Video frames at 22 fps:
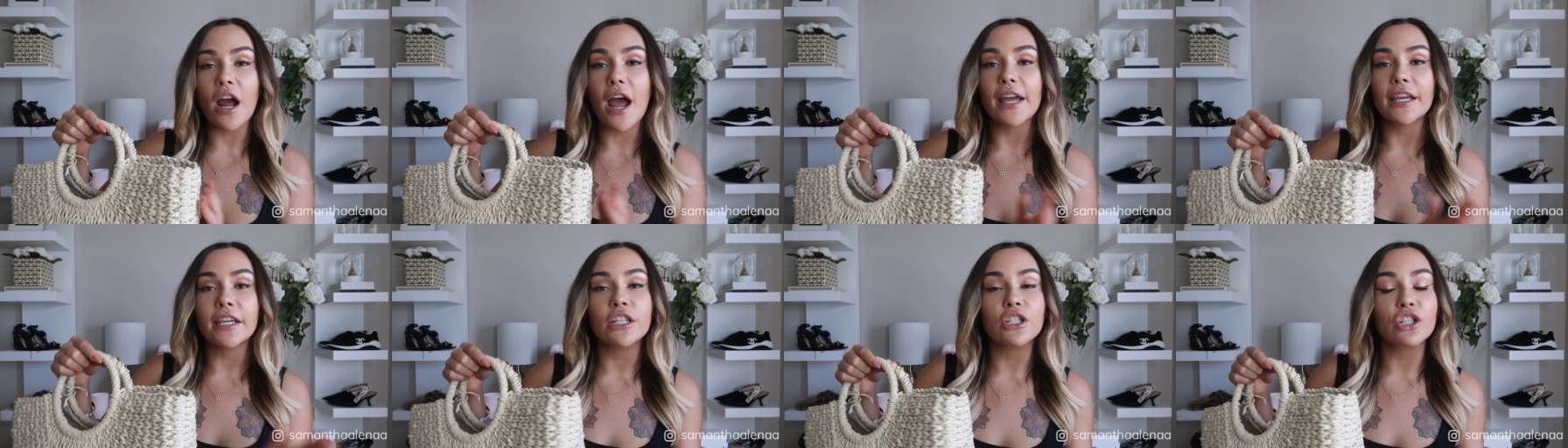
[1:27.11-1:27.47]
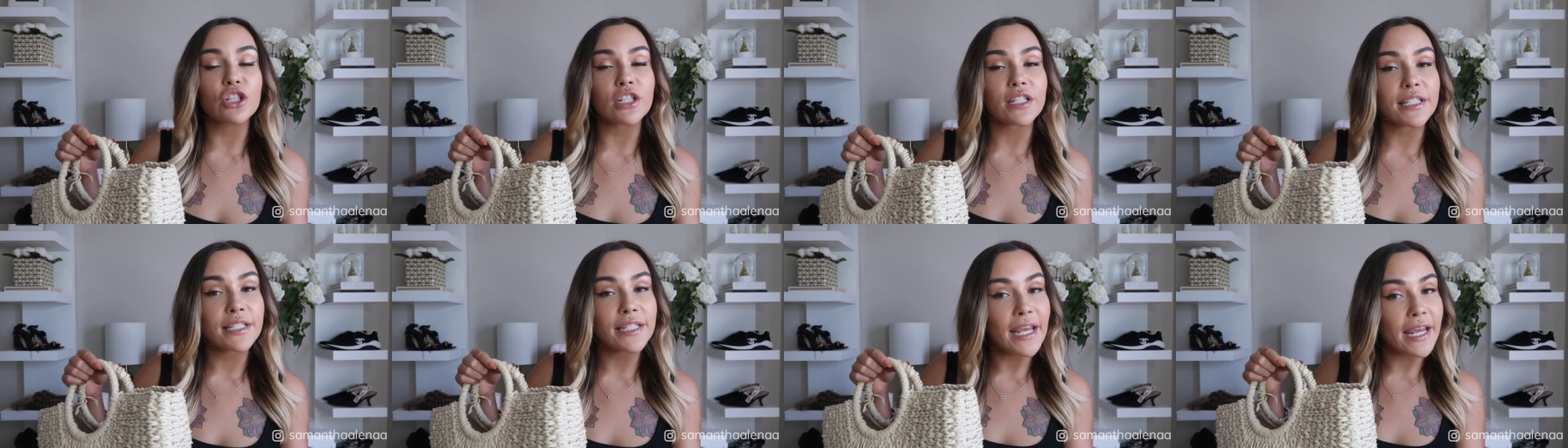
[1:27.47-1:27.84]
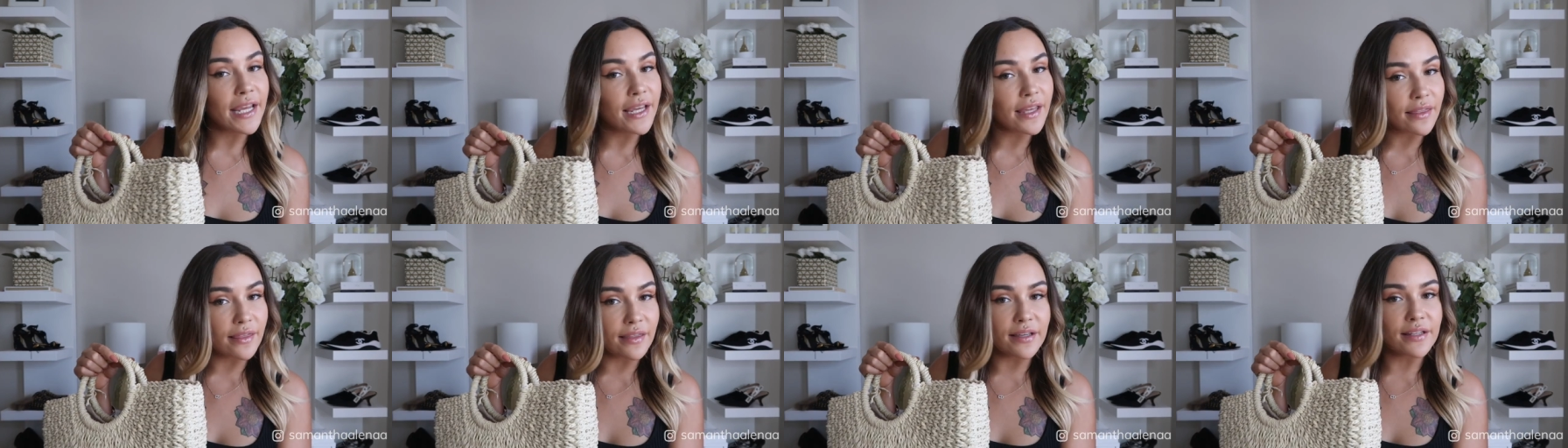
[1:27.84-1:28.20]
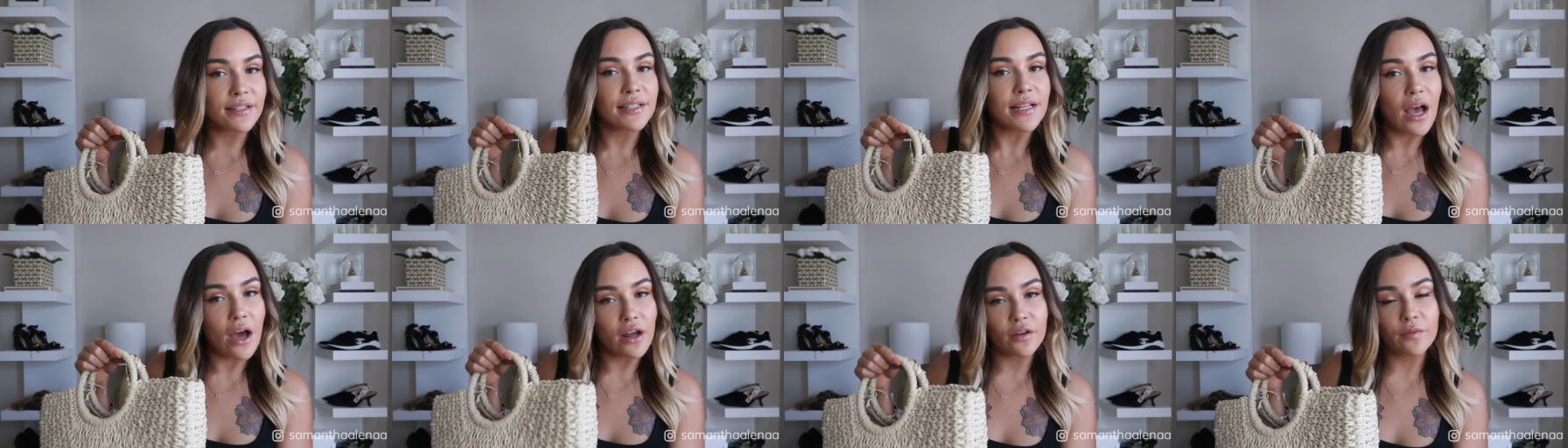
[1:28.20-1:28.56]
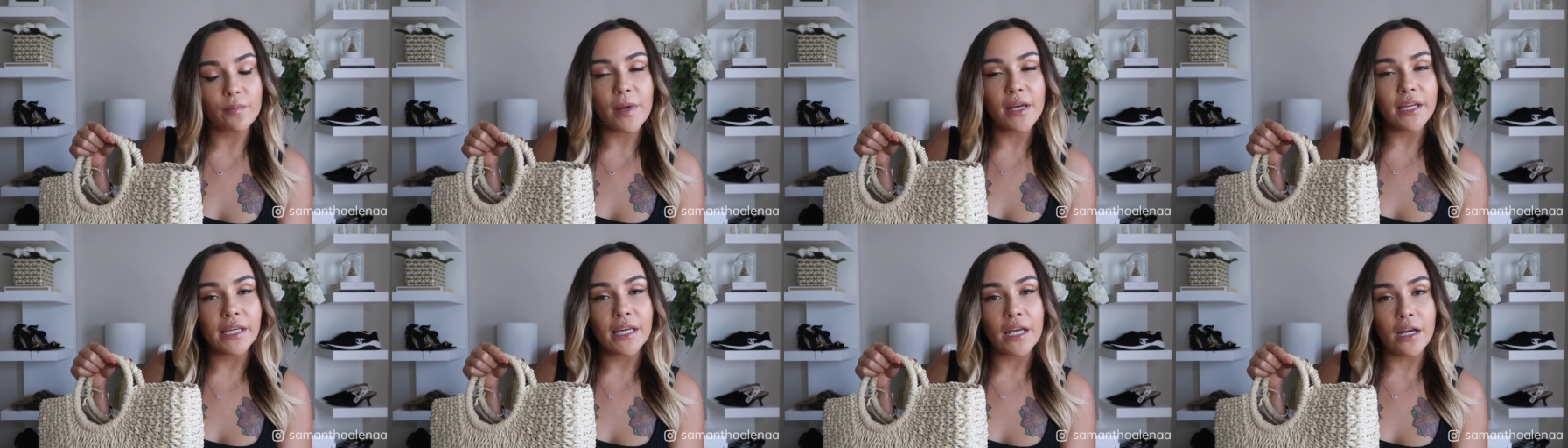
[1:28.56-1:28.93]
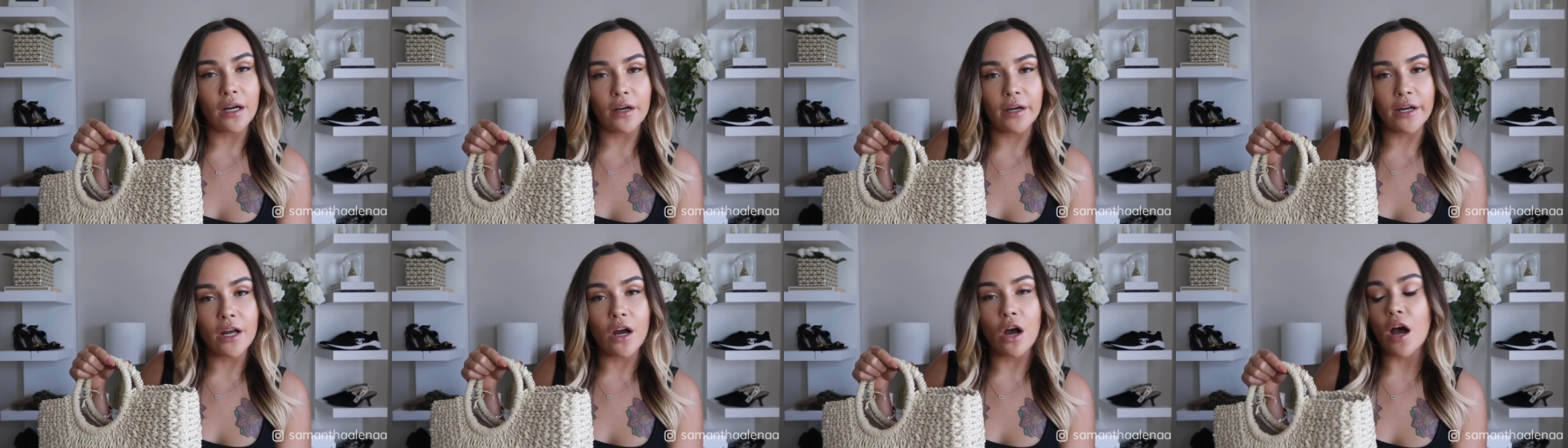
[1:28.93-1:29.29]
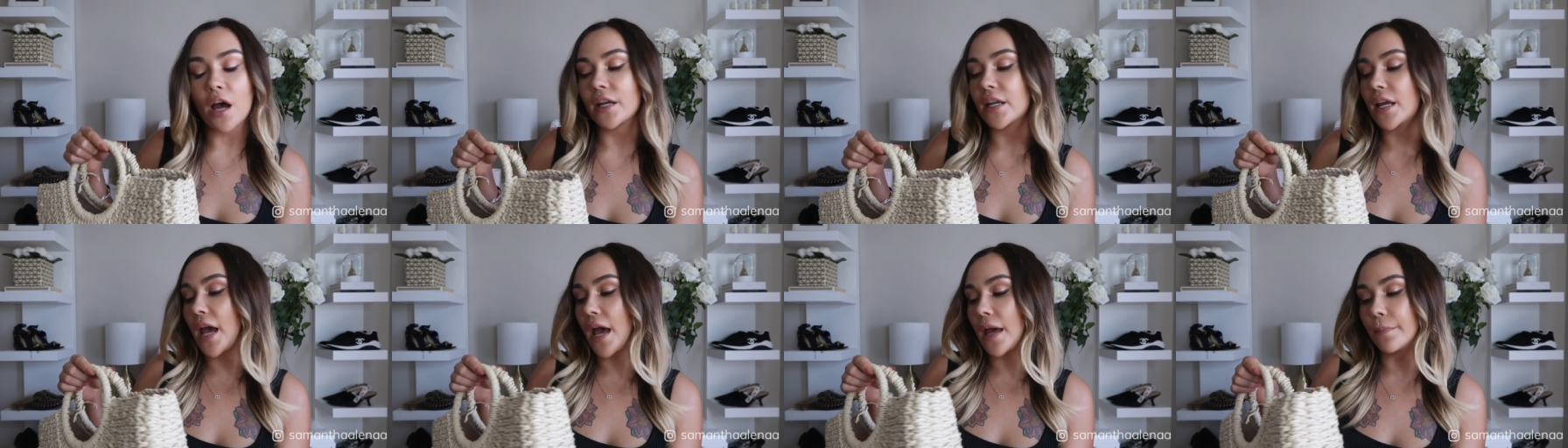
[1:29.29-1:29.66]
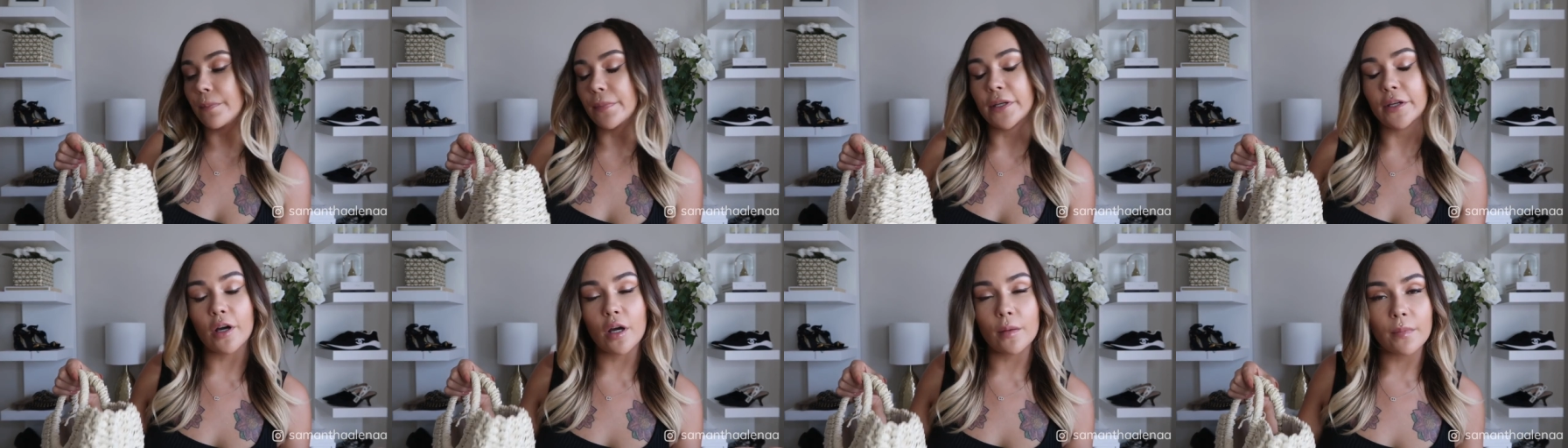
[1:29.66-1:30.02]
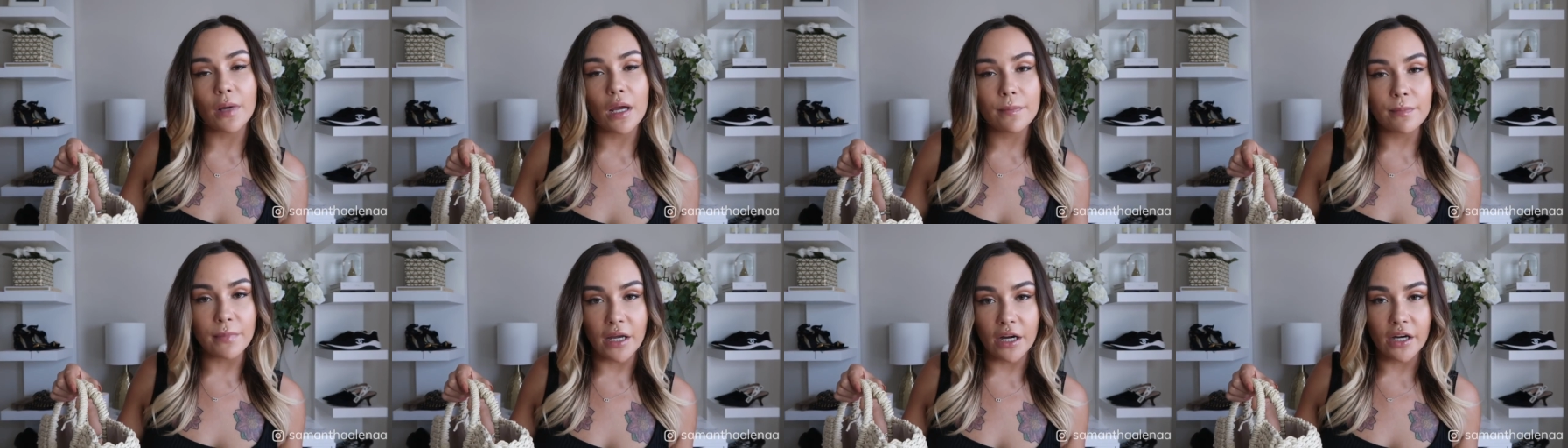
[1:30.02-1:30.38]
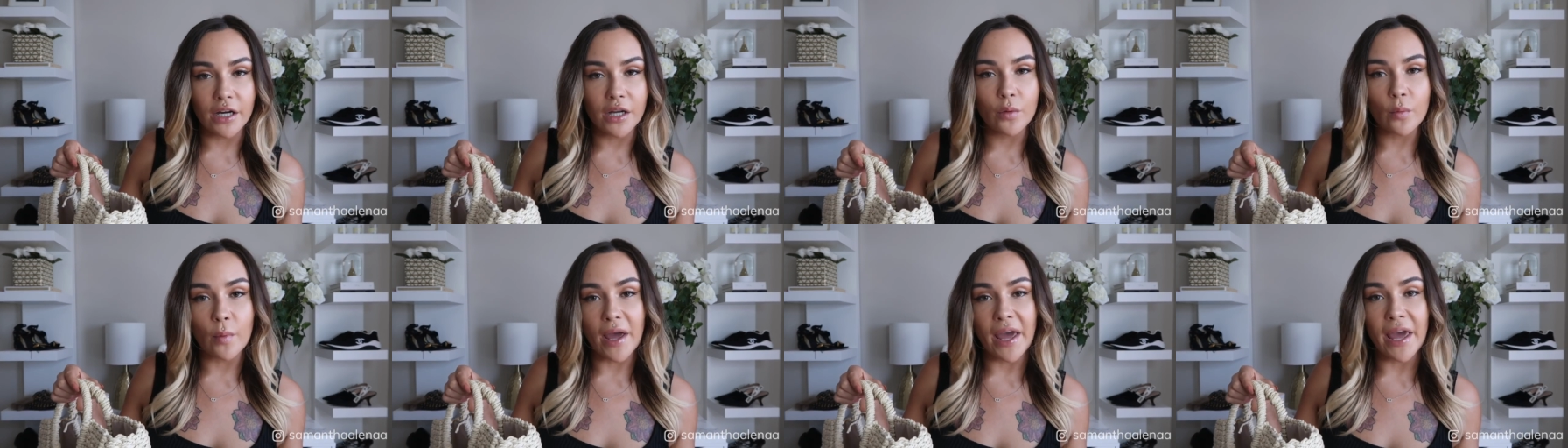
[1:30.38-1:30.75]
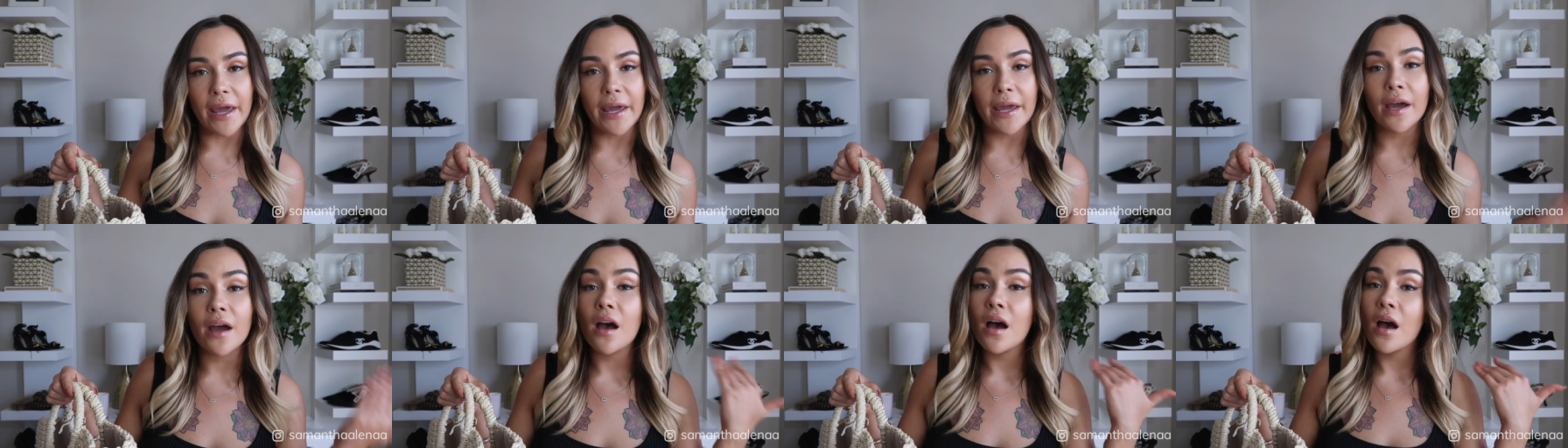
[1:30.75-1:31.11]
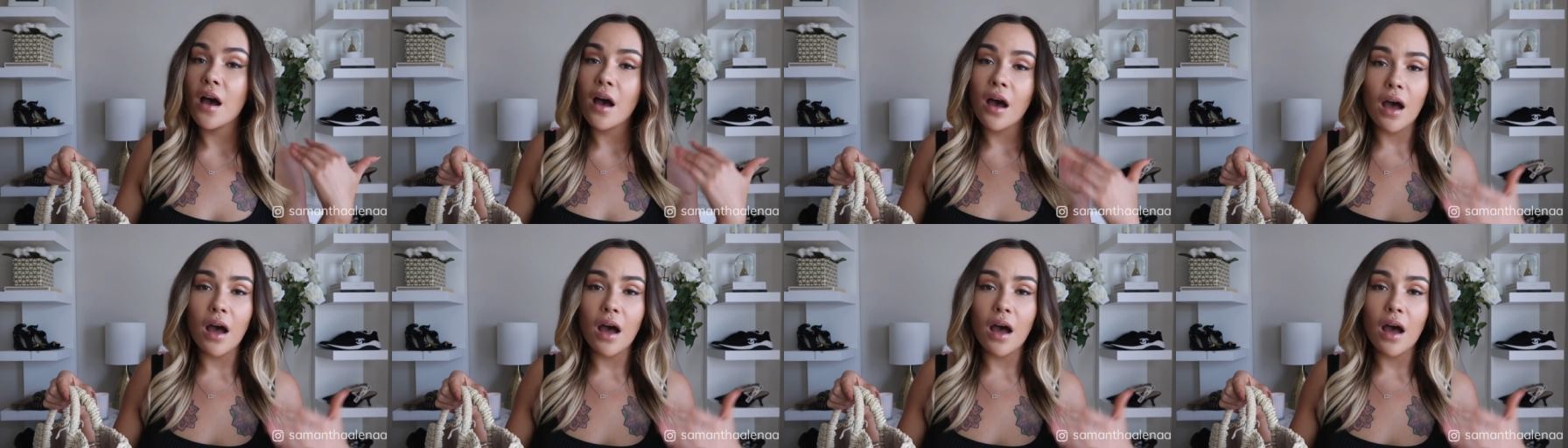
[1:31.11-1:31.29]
I can just take this out of my carry-on and be on my merry way.